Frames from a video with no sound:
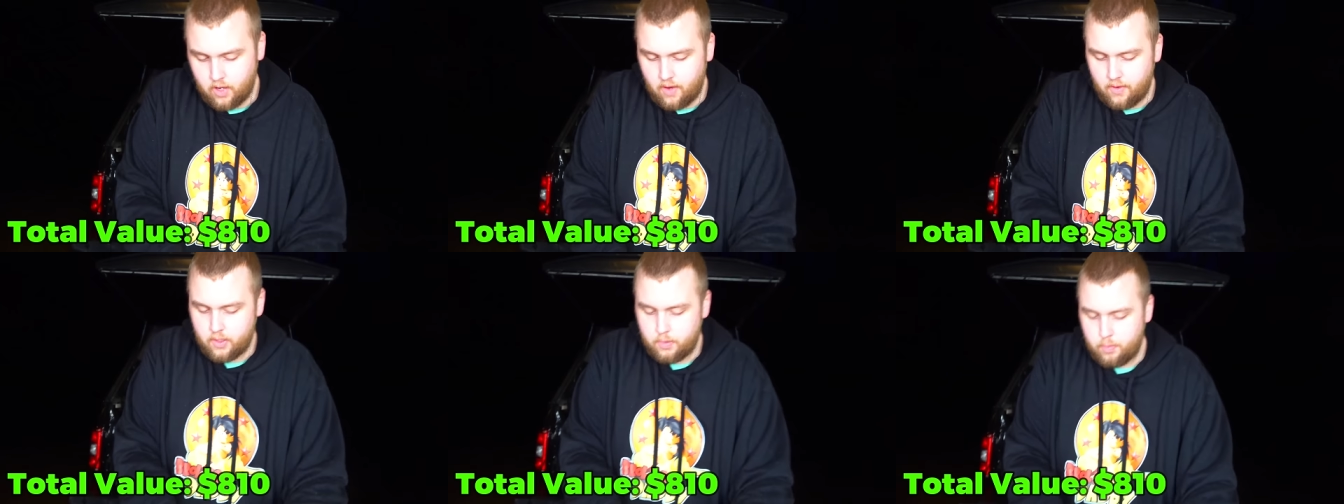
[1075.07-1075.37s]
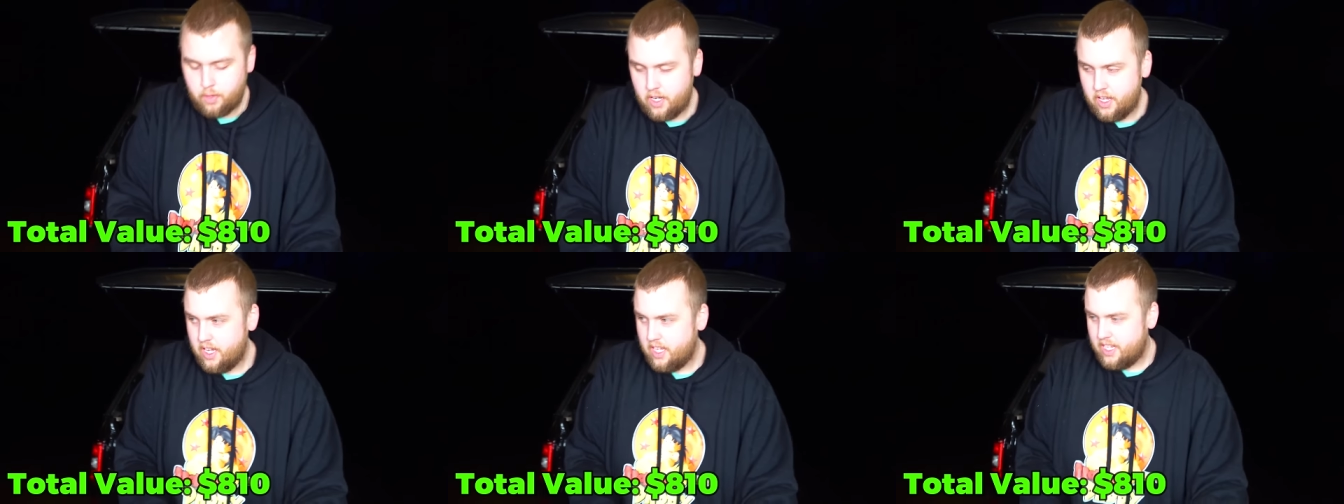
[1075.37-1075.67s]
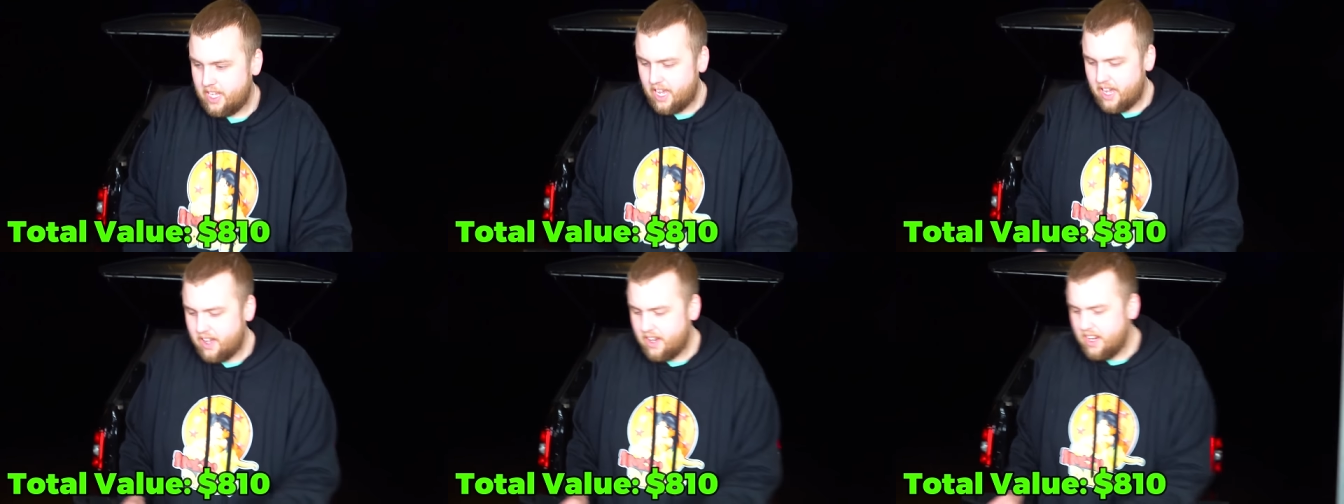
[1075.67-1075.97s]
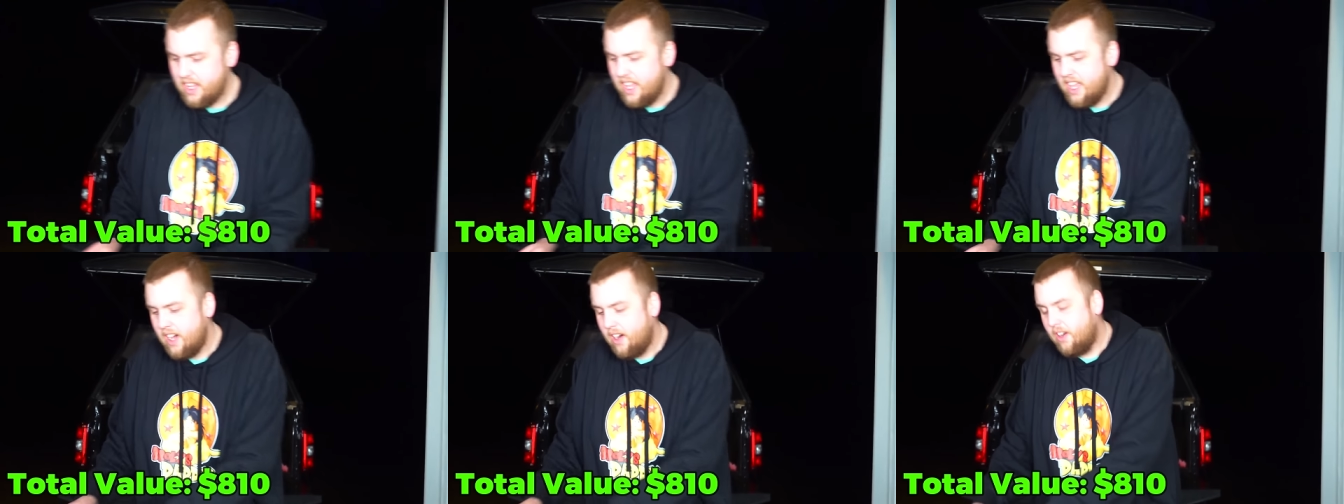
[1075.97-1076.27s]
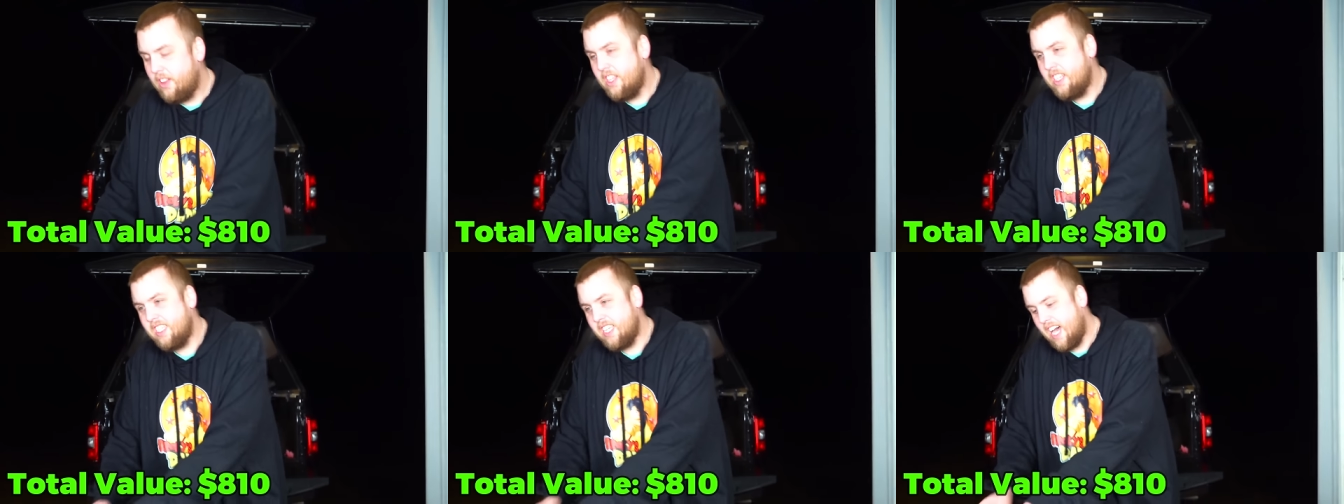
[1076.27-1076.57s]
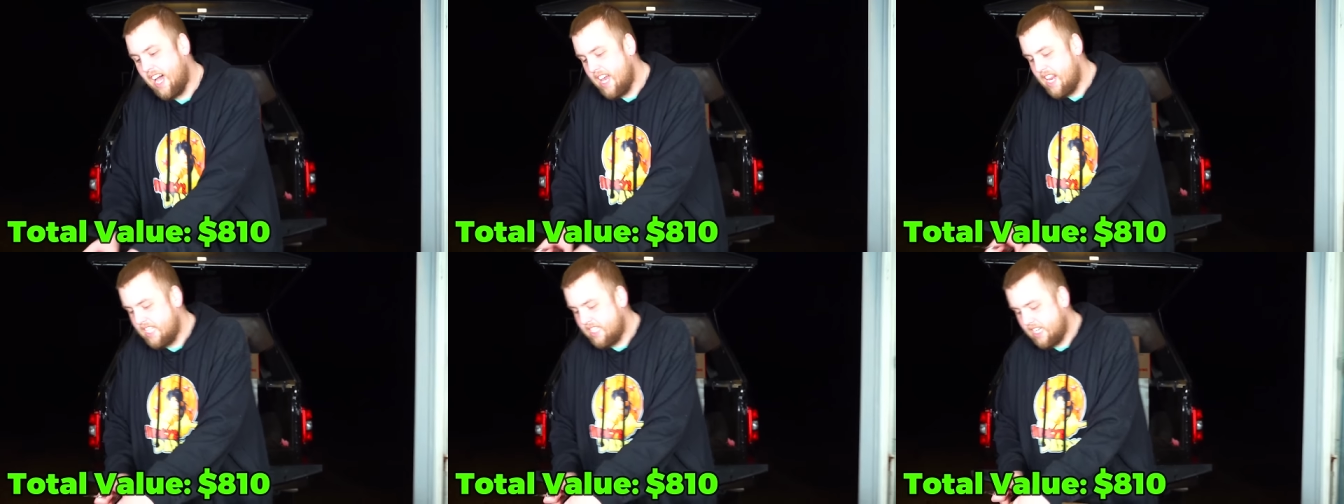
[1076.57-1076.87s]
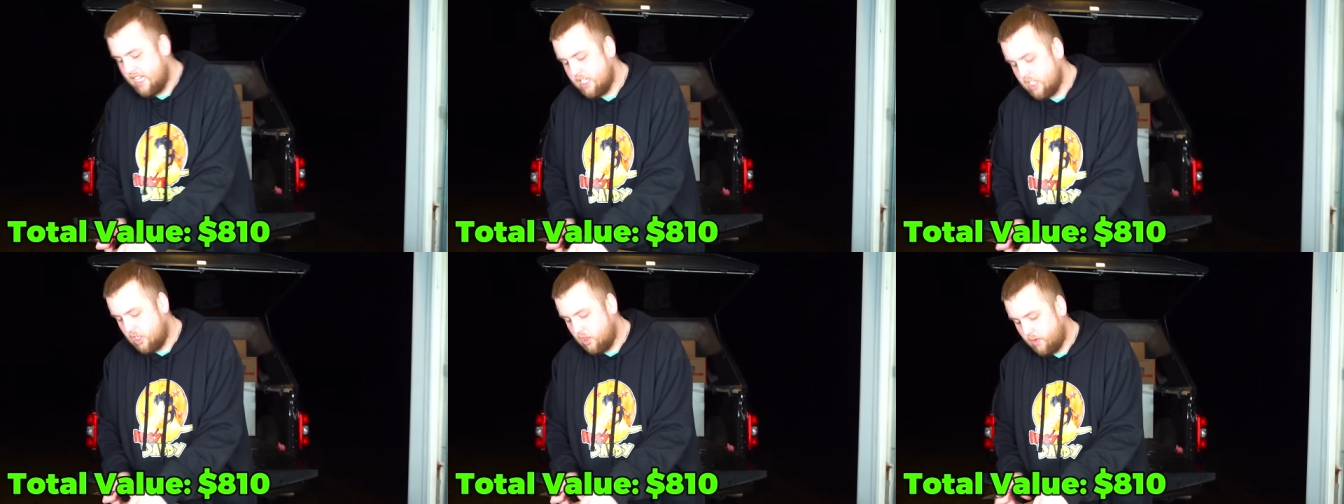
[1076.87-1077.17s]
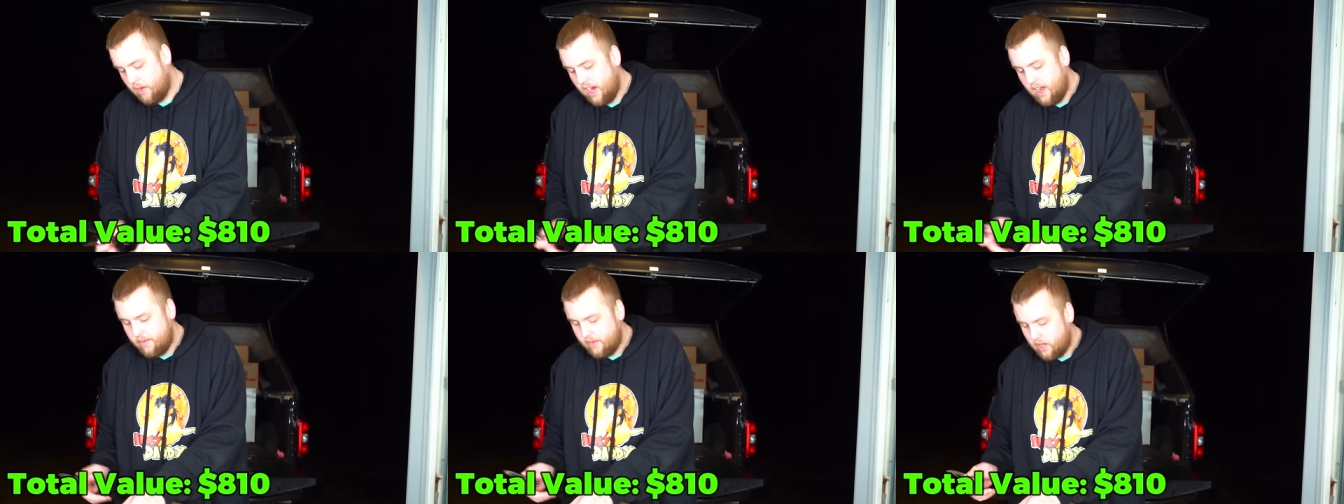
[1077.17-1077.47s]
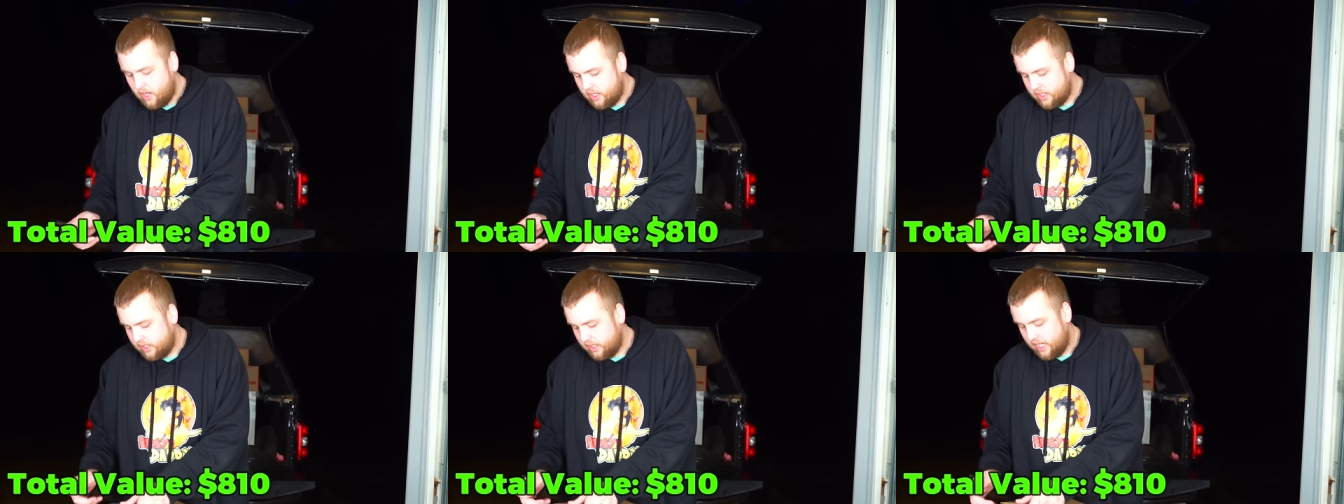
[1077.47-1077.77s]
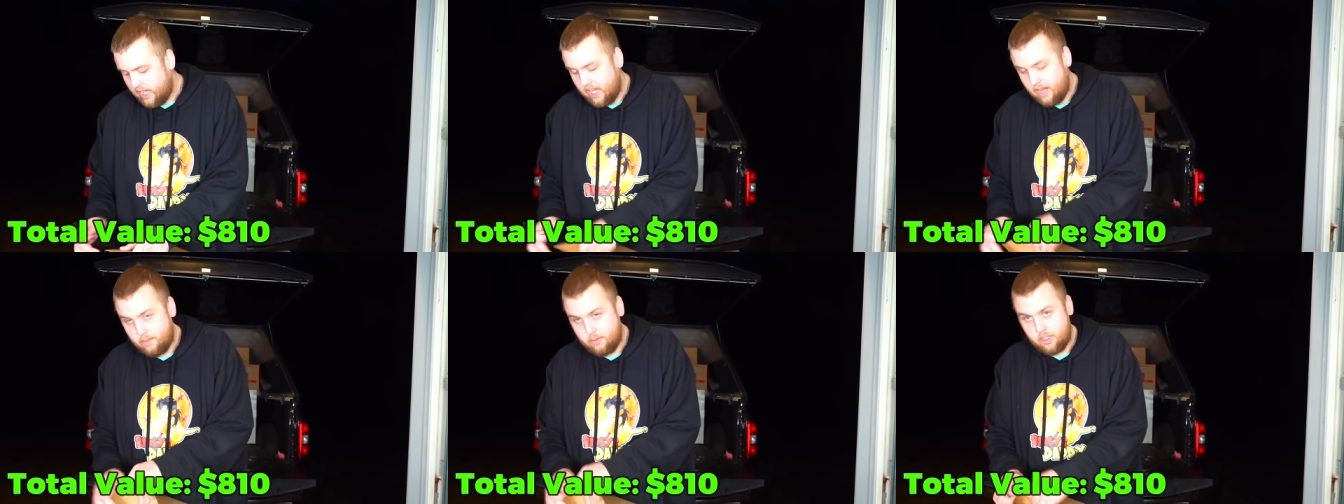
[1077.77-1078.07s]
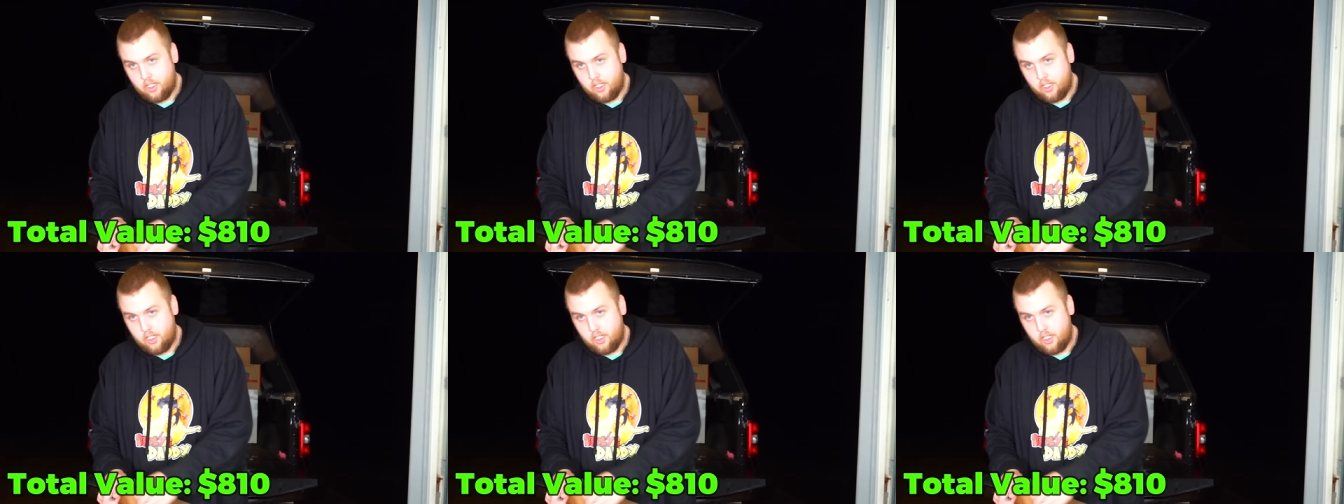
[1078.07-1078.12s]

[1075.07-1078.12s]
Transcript: I was putting it down, on the side it says grandma's lamp.